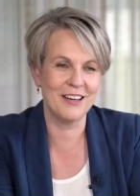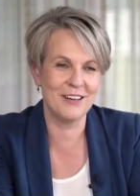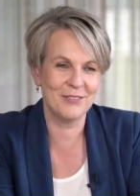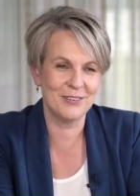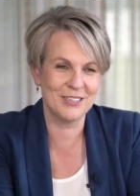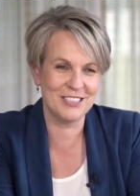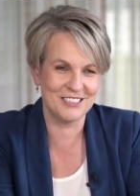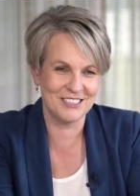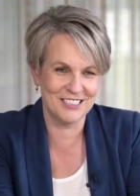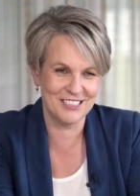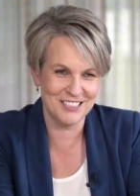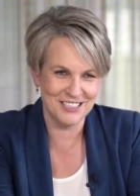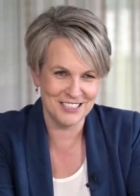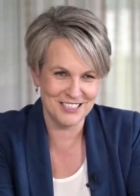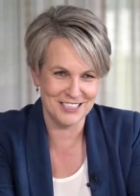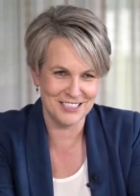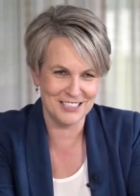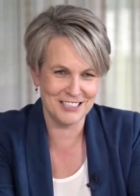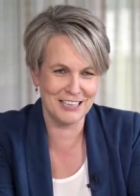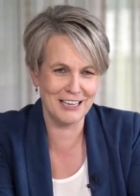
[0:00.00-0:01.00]
It was just
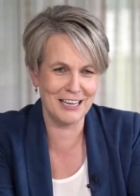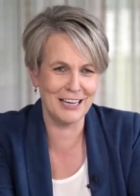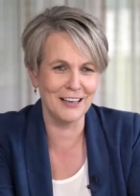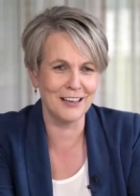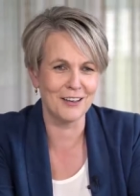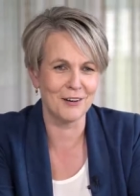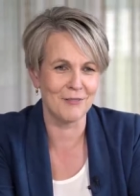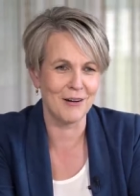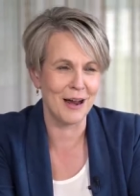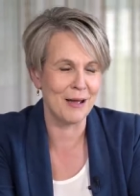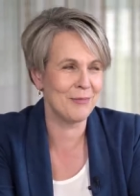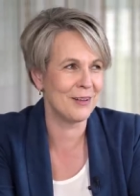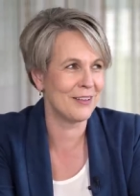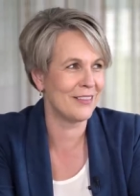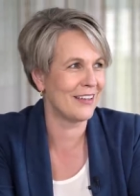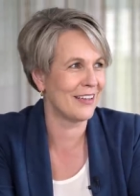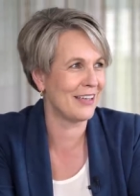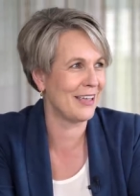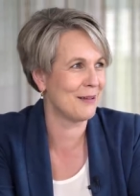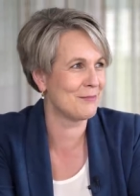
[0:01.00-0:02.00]
this killer
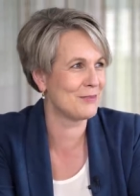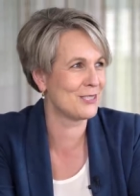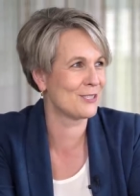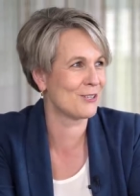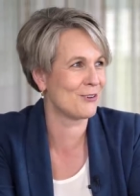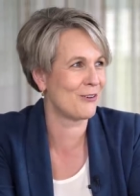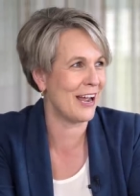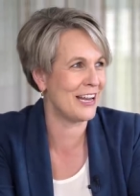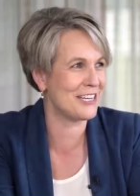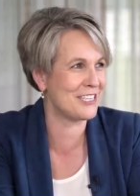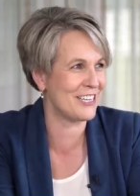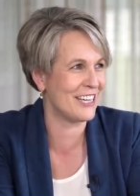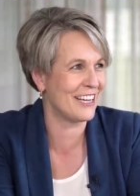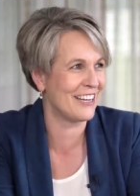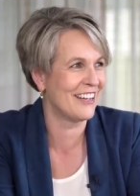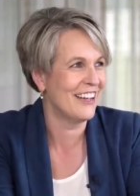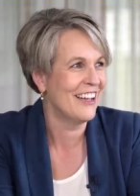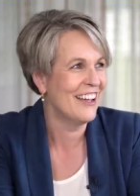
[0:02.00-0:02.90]
rabbit that kept scratching,